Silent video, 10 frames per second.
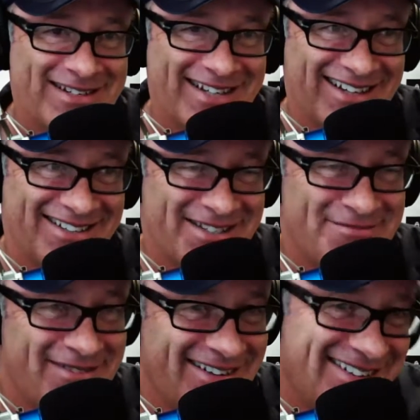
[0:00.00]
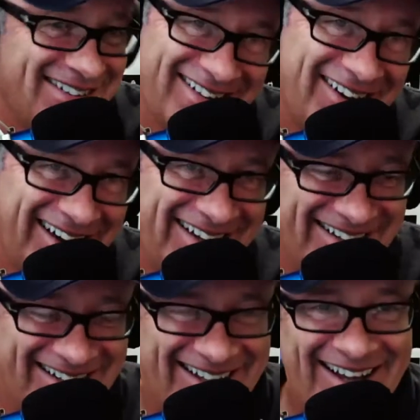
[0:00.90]
Texas. But I,
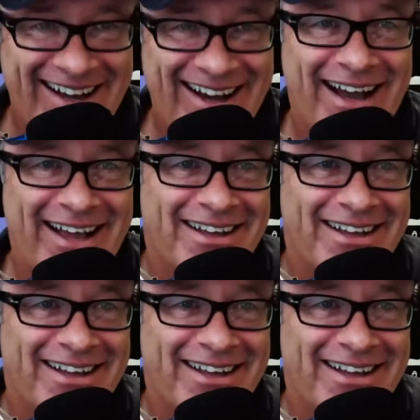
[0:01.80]
I, I,